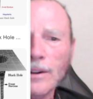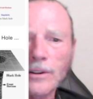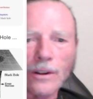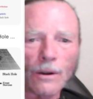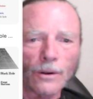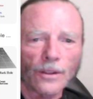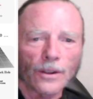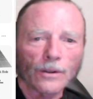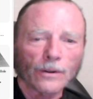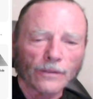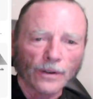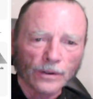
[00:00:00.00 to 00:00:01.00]
to go to the
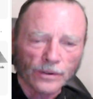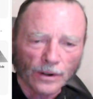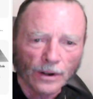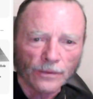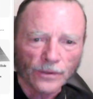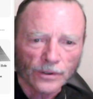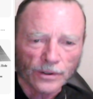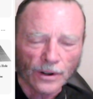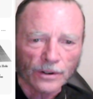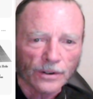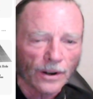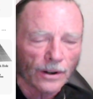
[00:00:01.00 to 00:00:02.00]
university for
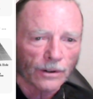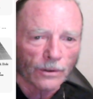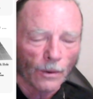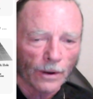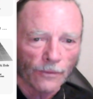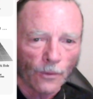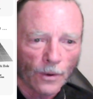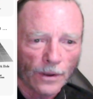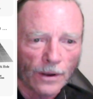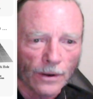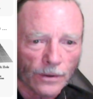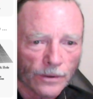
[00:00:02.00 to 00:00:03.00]
16 to 24
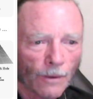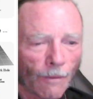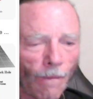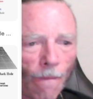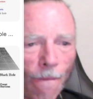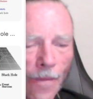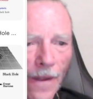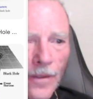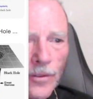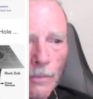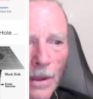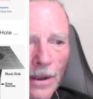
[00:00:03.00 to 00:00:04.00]
years
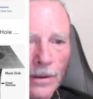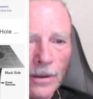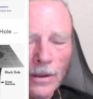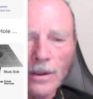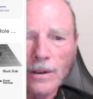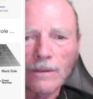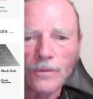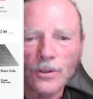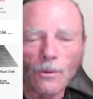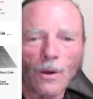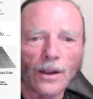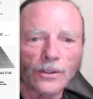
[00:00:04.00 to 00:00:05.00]
and spend
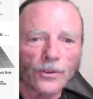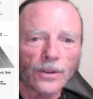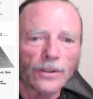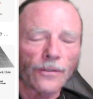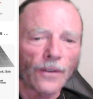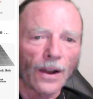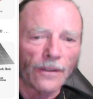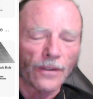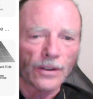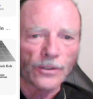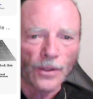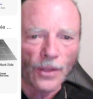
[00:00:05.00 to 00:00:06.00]
$200,000 to
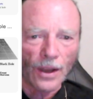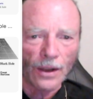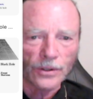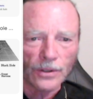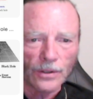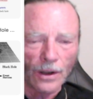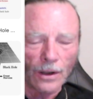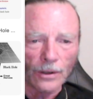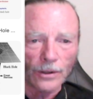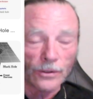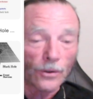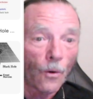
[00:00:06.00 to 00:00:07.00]

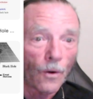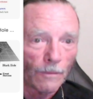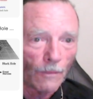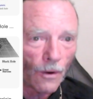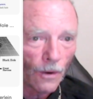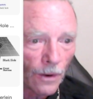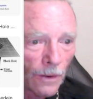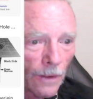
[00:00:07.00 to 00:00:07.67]
$500,000 or more.